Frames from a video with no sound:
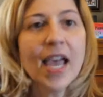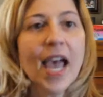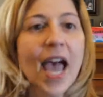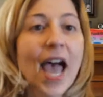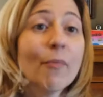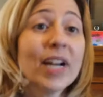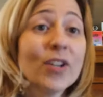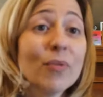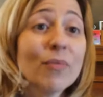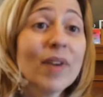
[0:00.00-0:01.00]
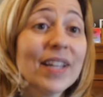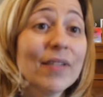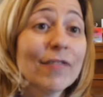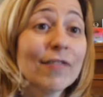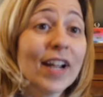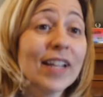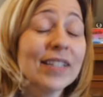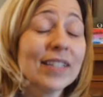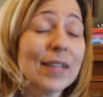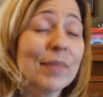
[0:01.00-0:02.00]
And when you're ready,
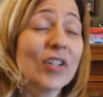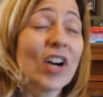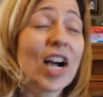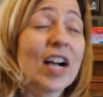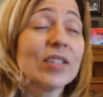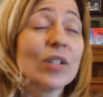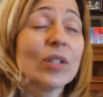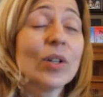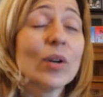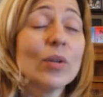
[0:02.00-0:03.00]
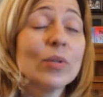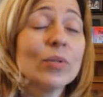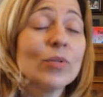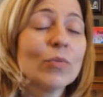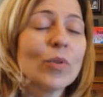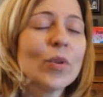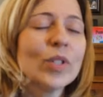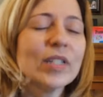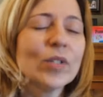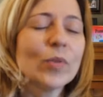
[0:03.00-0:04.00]
friends, keeping your eyes closed,
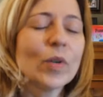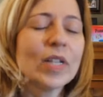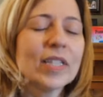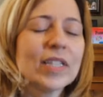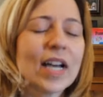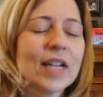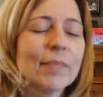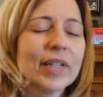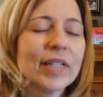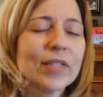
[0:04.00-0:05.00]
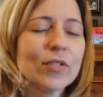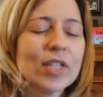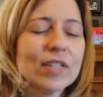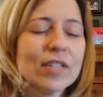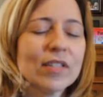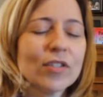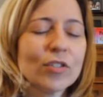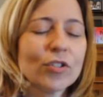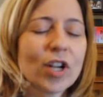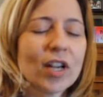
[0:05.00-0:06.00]
rolling to one side, bringing your knees into
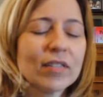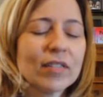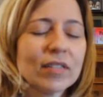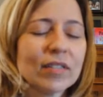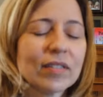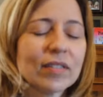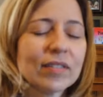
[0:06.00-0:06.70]
your chest.